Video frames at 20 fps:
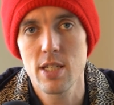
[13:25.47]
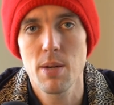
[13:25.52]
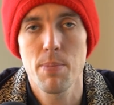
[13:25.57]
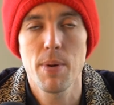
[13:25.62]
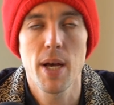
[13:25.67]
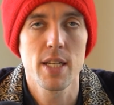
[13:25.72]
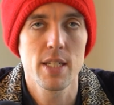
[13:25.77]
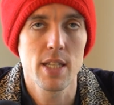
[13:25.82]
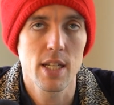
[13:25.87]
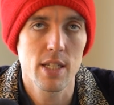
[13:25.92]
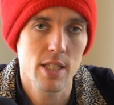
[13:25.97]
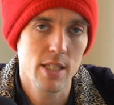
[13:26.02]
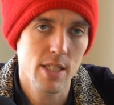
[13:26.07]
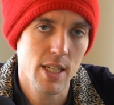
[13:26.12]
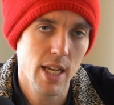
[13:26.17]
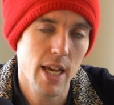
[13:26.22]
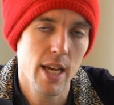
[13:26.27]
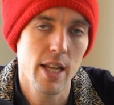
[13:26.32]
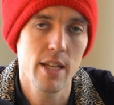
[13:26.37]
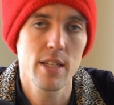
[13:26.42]
They banned
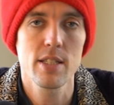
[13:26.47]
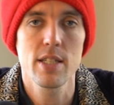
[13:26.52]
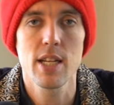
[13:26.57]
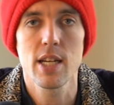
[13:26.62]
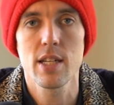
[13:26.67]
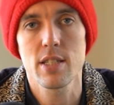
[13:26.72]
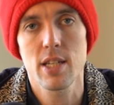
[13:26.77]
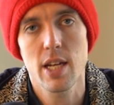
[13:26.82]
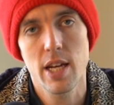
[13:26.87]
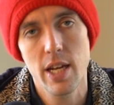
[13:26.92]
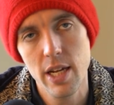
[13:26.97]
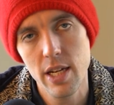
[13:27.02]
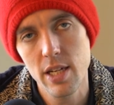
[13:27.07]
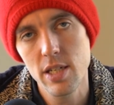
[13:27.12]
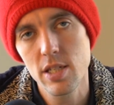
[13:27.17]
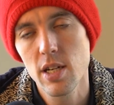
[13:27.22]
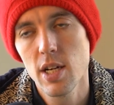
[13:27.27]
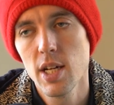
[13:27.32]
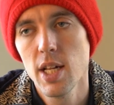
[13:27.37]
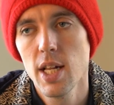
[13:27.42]
Delta-10, Delta-8.